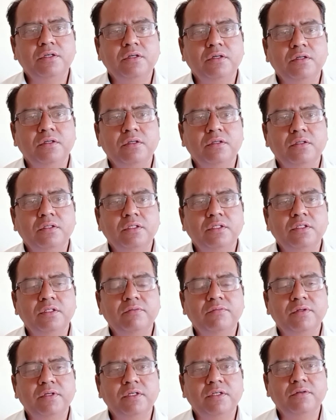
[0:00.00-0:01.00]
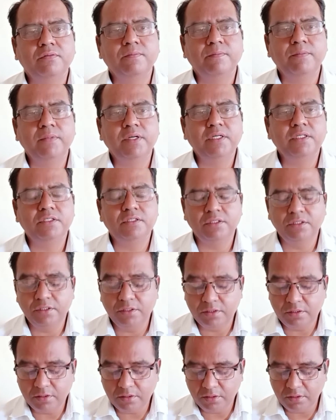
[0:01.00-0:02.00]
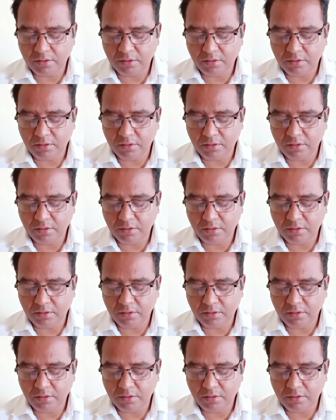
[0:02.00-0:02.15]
or in the field of medicine,